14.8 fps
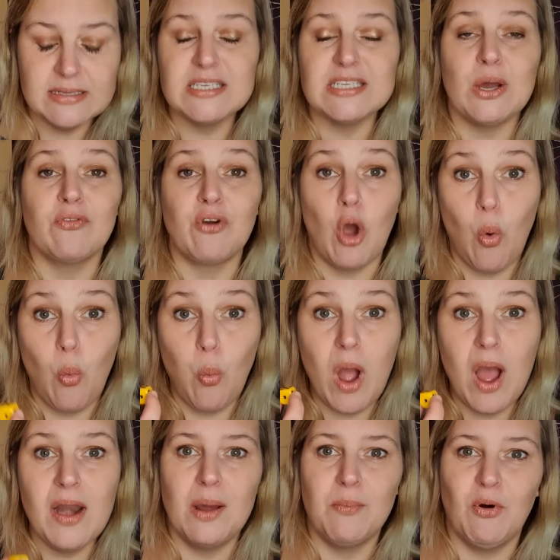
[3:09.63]
So I've got a
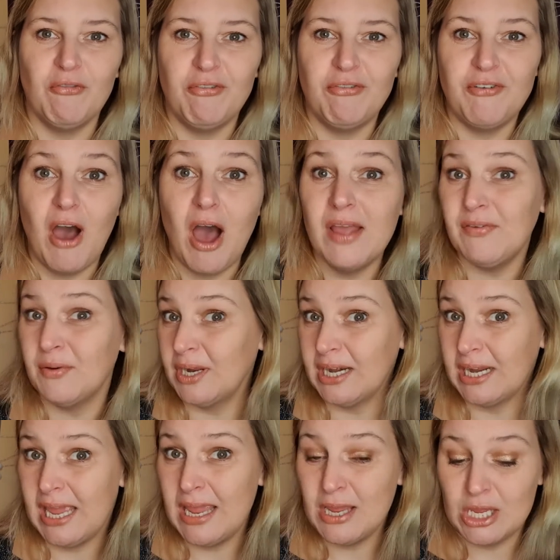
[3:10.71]
1, I'm on 5, I'm going to
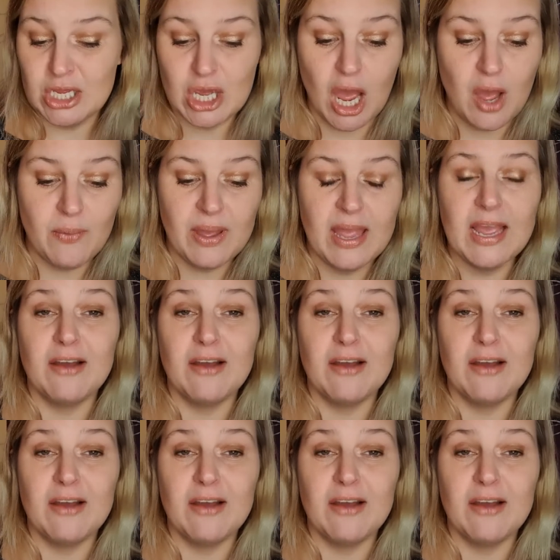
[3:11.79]
keep going.